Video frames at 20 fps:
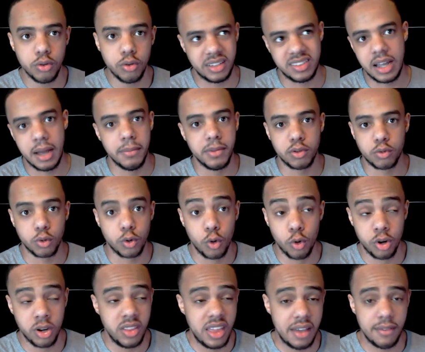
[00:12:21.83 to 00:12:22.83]
At the time of this
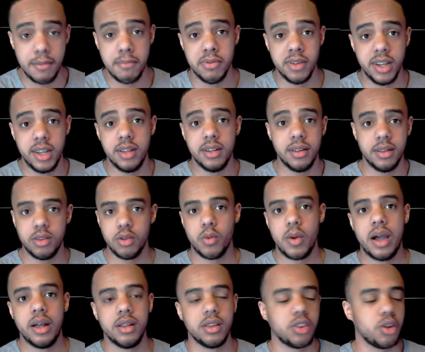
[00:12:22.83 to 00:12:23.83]
recording, they haven't played the
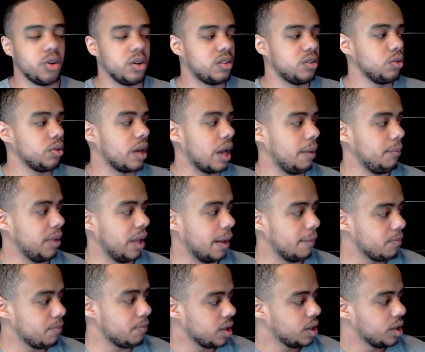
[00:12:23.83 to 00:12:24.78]
round of 32 game yet.